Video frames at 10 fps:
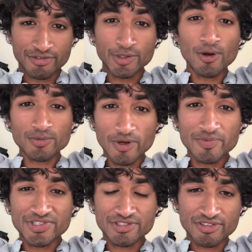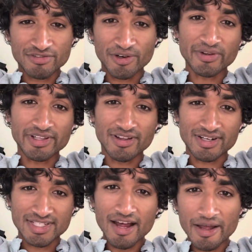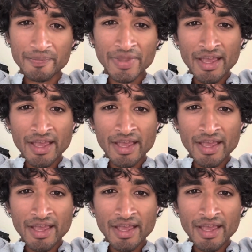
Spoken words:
You hold one position for a really long time.